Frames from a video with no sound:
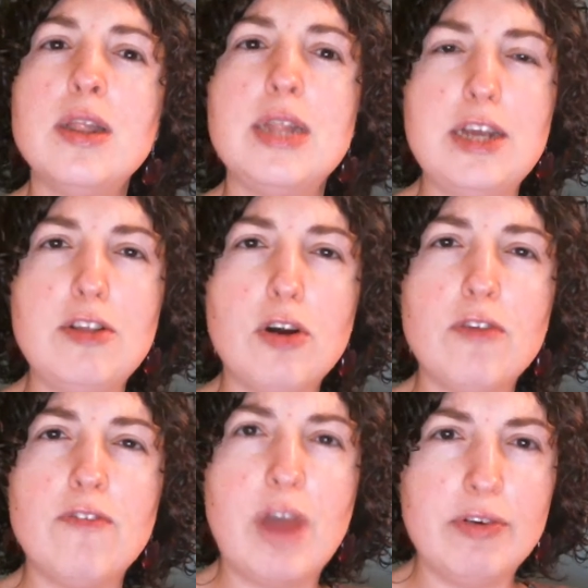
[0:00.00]
These are
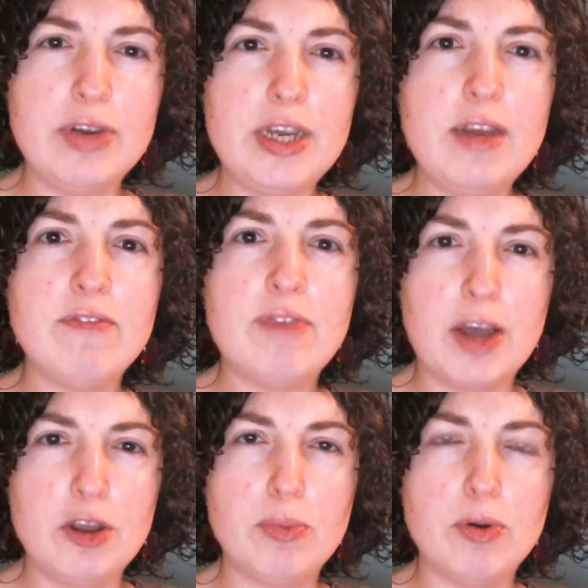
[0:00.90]
very
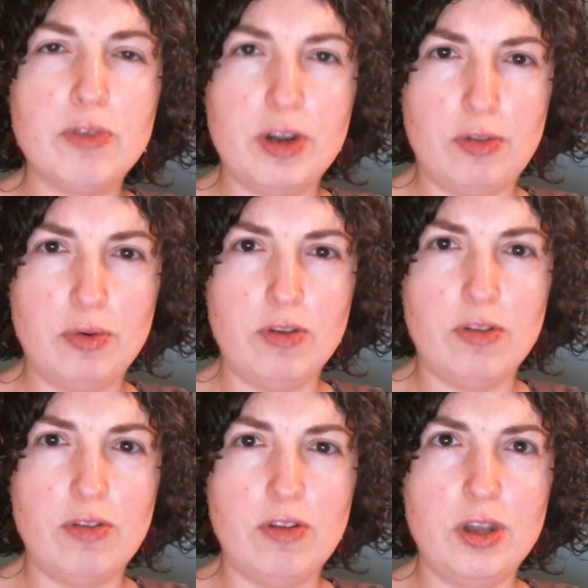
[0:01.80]
valuable
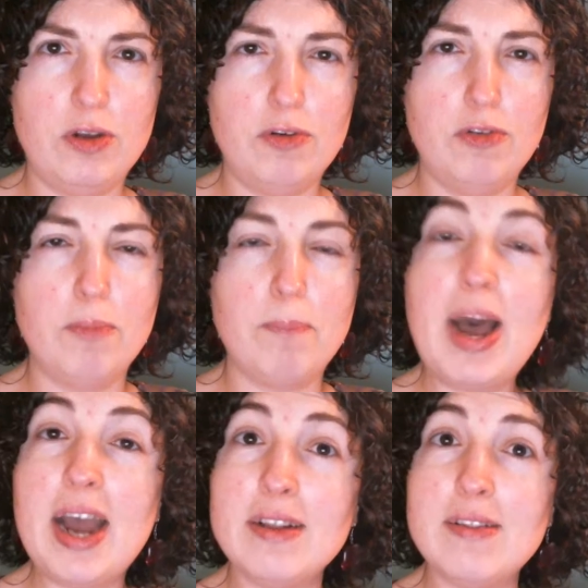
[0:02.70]
resources to use,
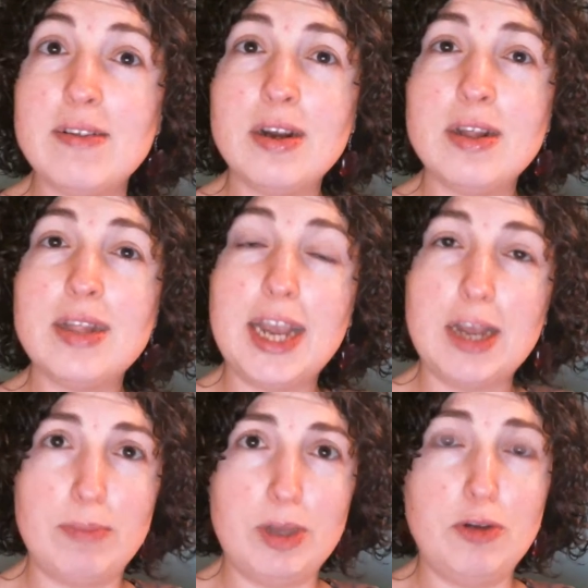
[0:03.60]
but they
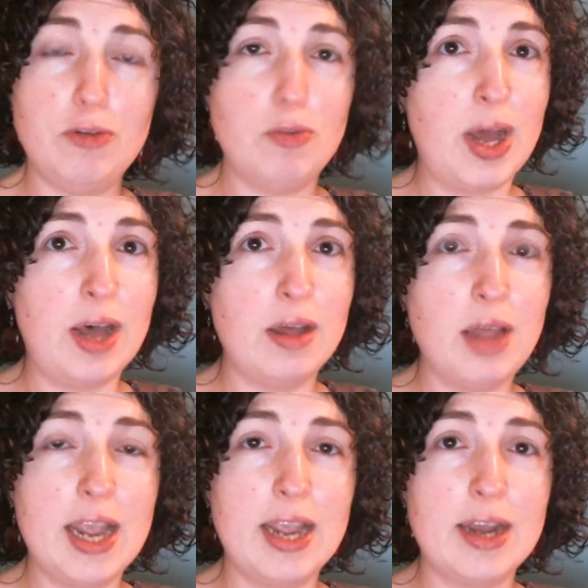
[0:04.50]
can be used well
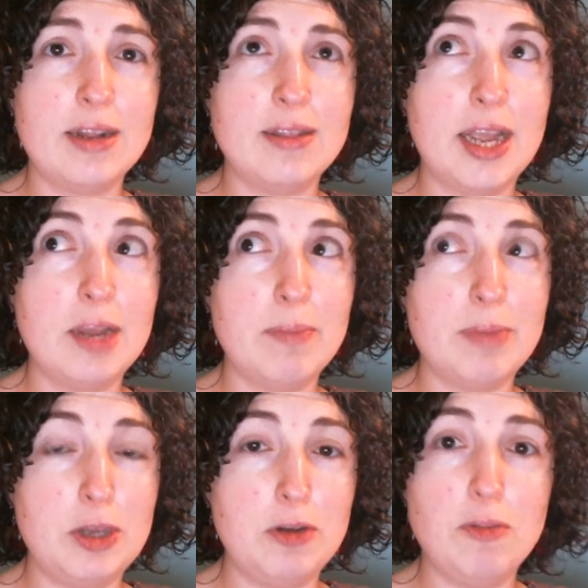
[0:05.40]
and they can be
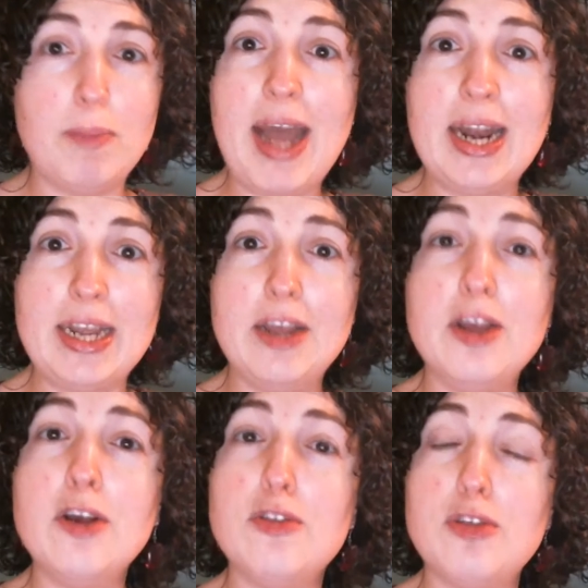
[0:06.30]
used badly.
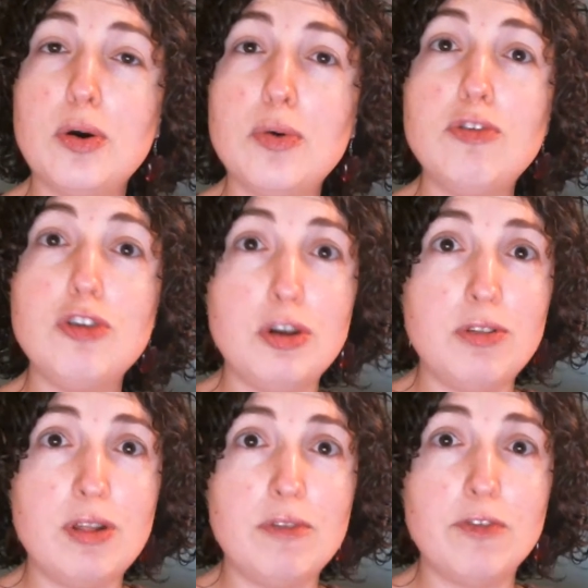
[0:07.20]
So, to
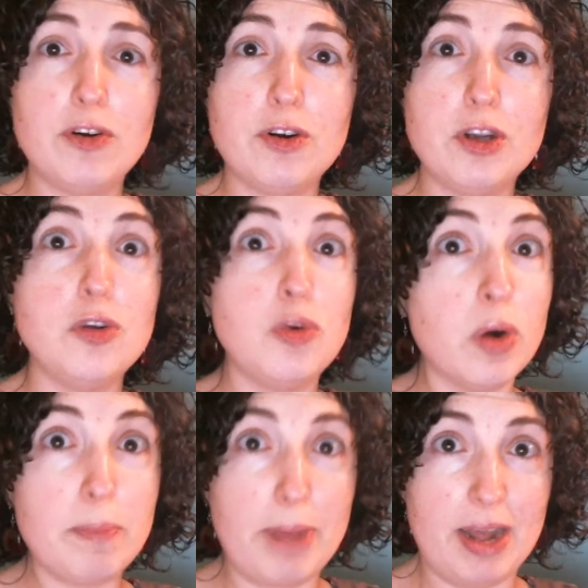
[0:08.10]
use them for
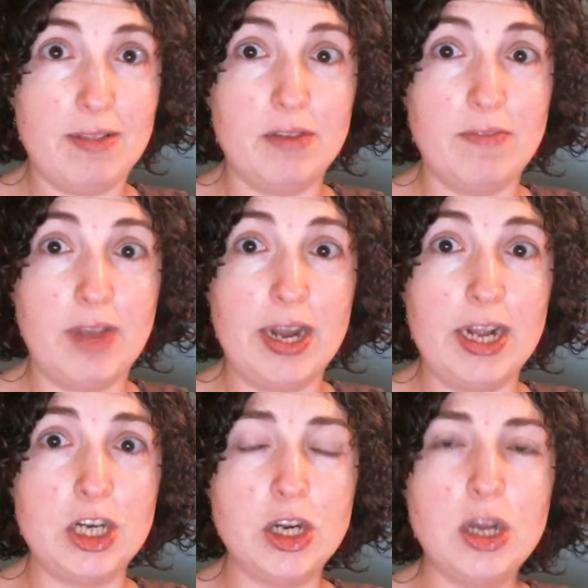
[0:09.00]
your best
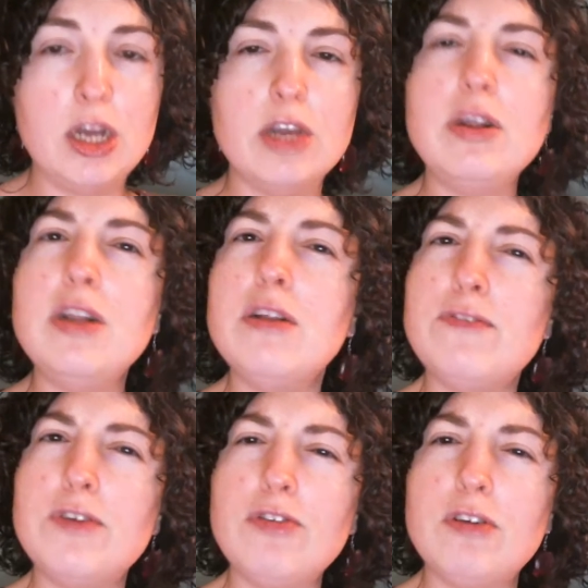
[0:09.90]
advantage, you need to
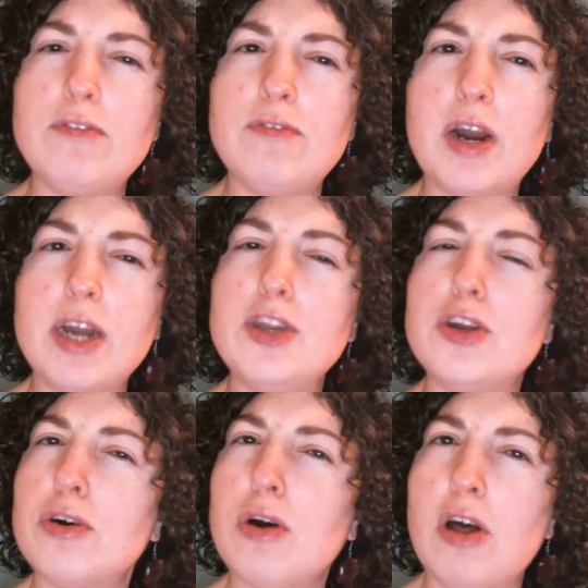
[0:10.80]
first define
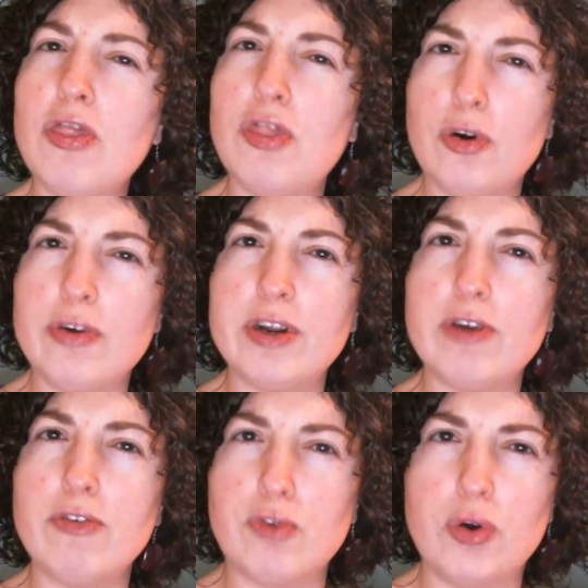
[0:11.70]
your
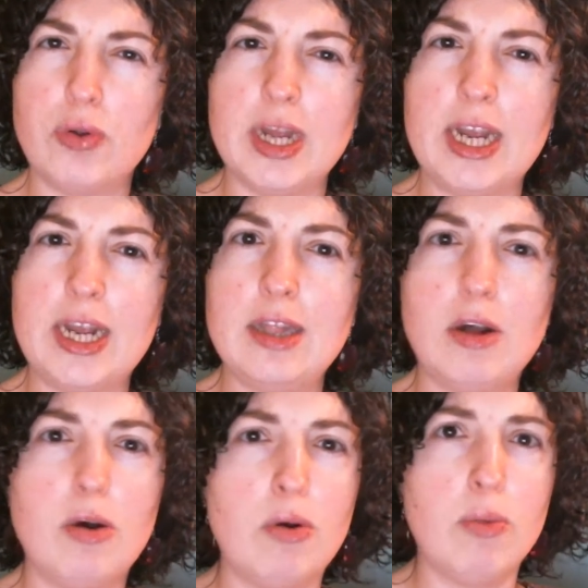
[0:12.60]
authorial role in
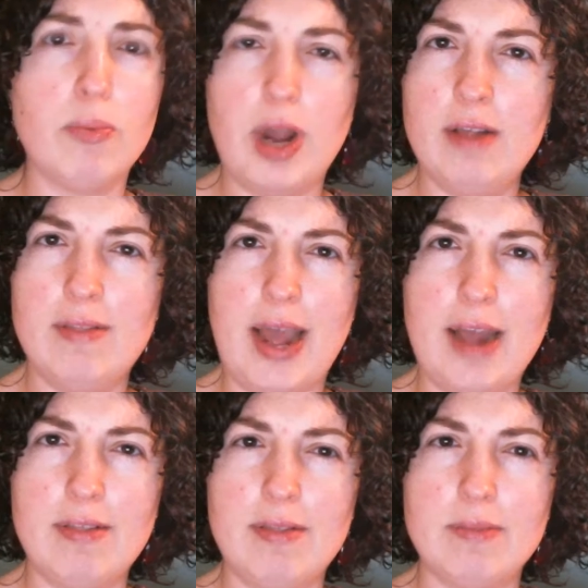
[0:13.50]
the whole
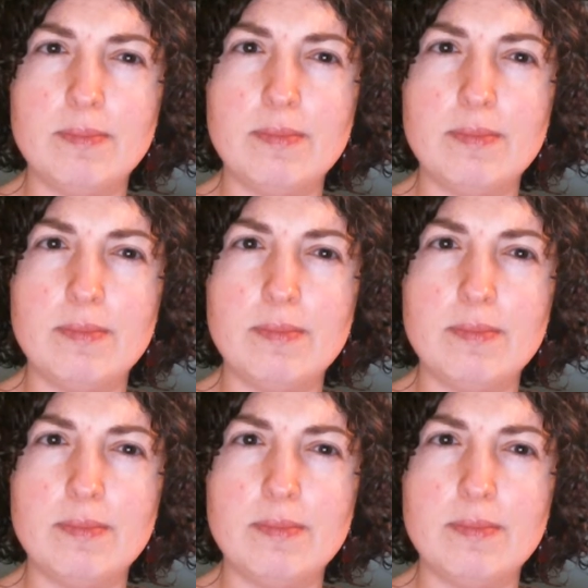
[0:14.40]
process.